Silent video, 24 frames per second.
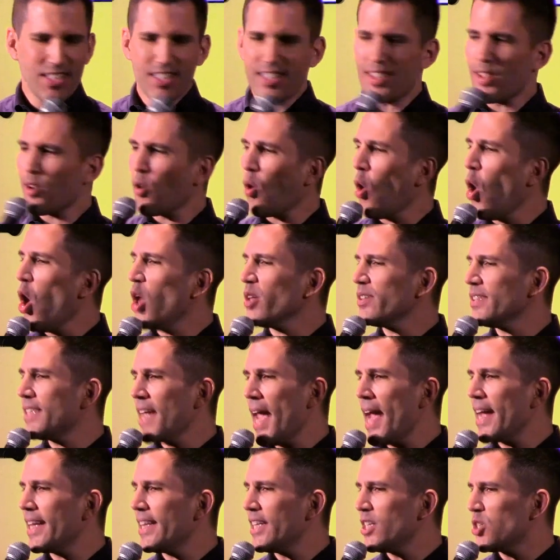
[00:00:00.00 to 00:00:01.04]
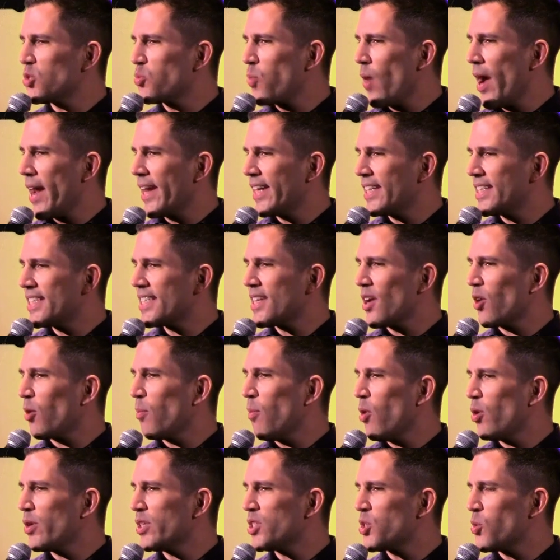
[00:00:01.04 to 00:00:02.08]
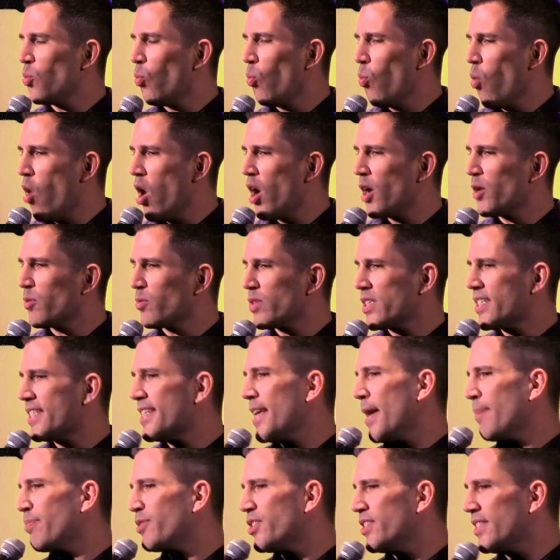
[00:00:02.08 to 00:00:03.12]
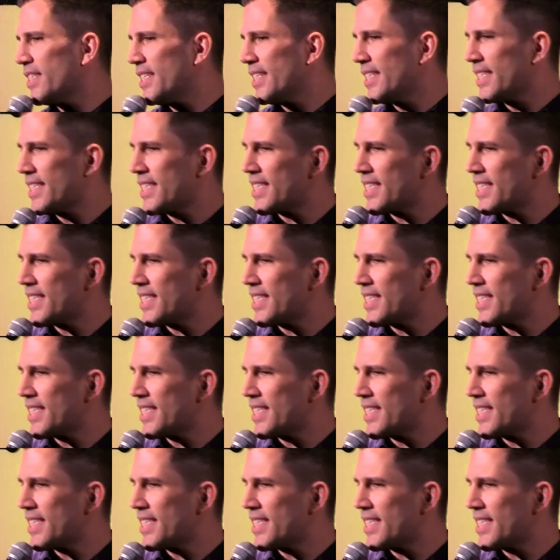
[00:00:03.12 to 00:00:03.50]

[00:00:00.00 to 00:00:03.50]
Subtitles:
They're all day, these weddings. Ceremonies at 1, receptions at